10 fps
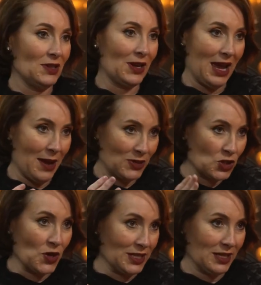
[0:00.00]
Mm. Okay, I'm
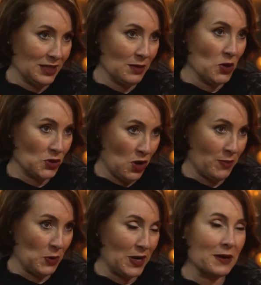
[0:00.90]
stressed is the most
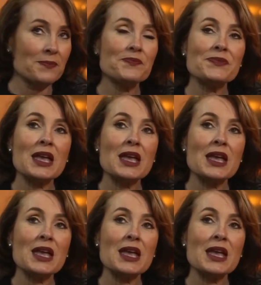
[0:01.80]
common one.